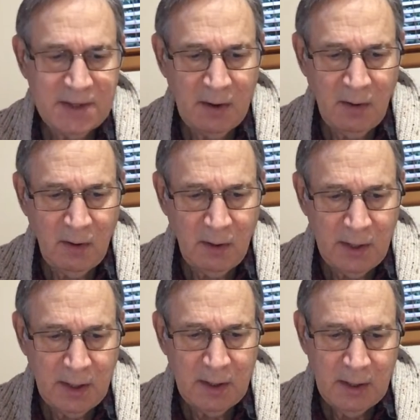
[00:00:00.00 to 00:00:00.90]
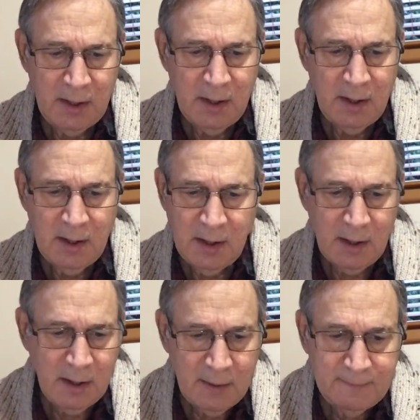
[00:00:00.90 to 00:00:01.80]
alcoholic
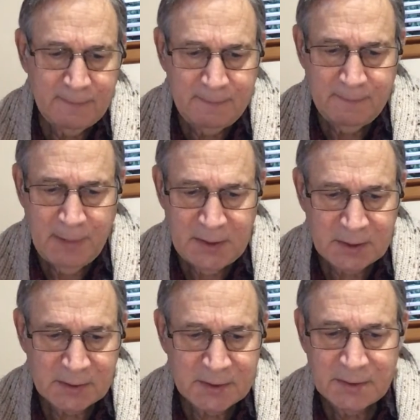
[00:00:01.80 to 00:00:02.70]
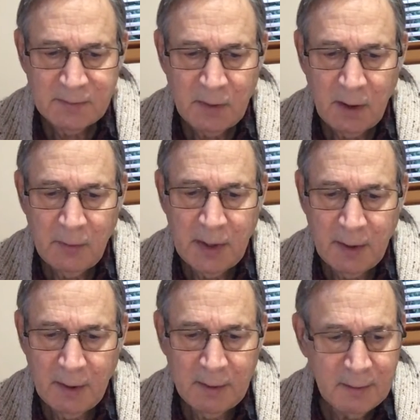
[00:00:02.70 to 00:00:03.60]
patients. Where are we here?